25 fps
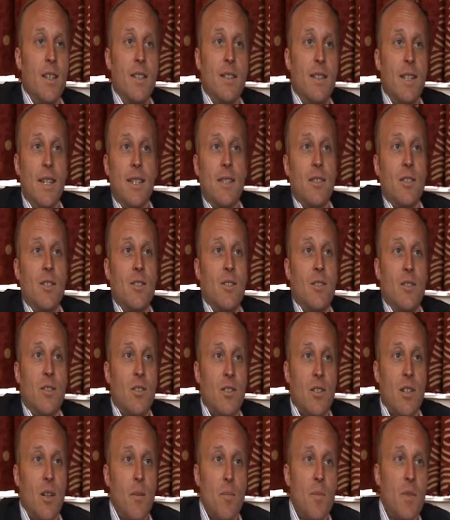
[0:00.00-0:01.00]
That's
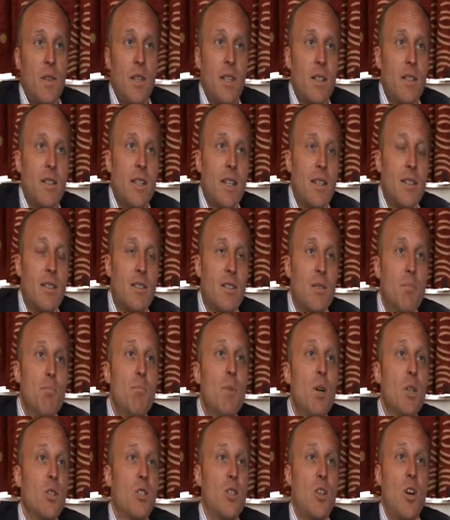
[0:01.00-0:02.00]
something that is
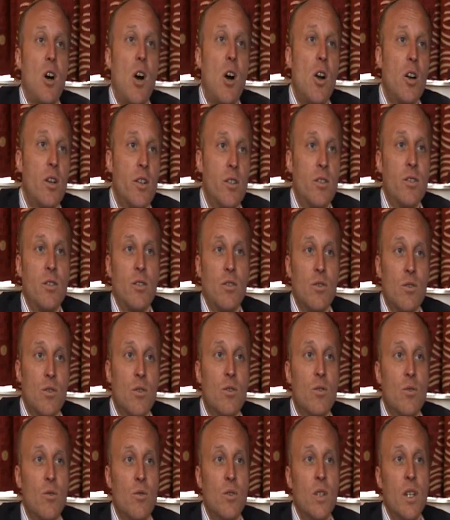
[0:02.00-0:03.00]
much harder to
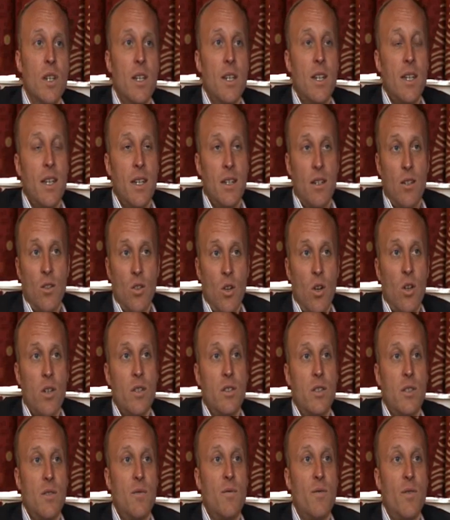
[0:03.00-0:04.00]
do in a
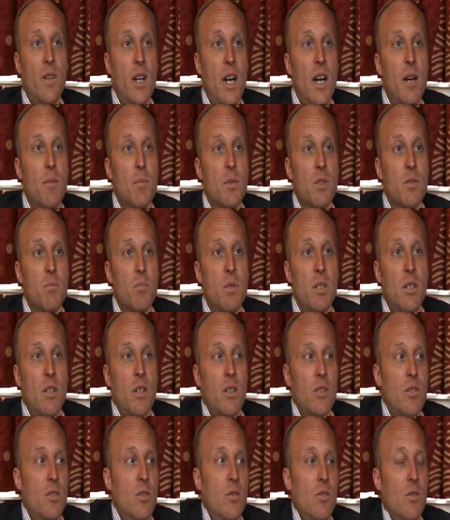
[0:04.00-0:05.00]
knowledge environment
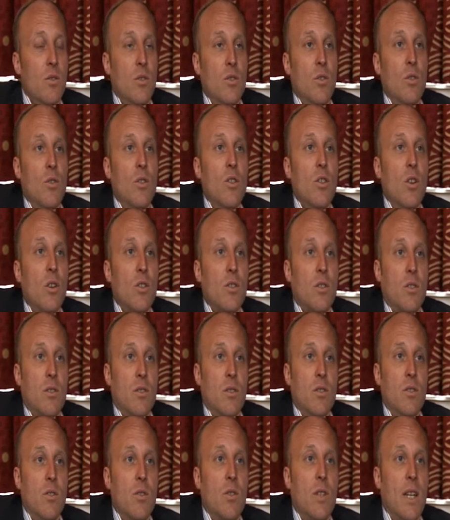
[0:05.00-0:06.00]
because
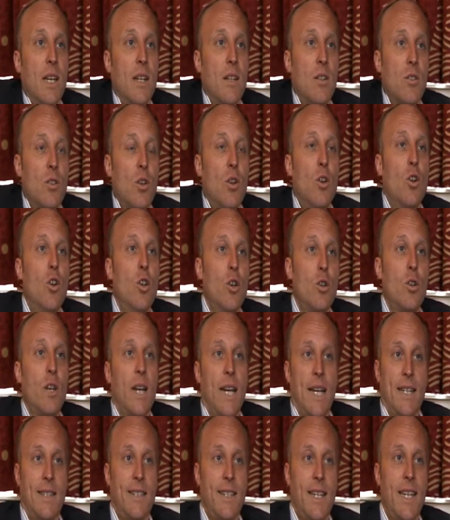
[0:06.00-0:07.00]
you cannot look
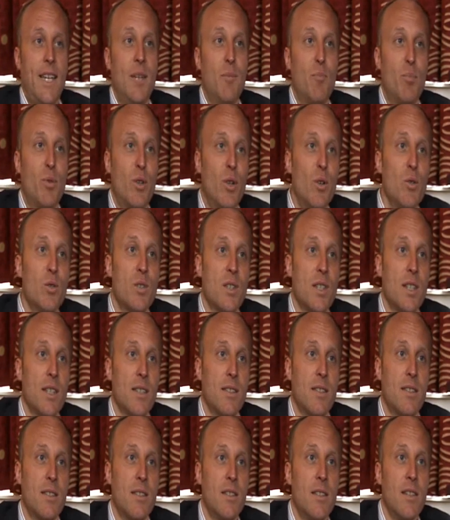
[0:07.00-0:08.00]
at a
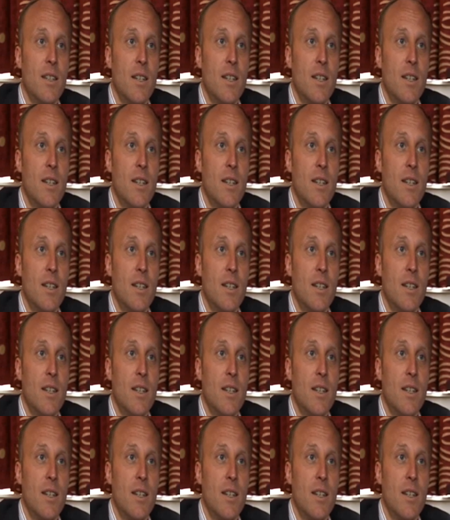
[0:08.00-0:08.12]
process.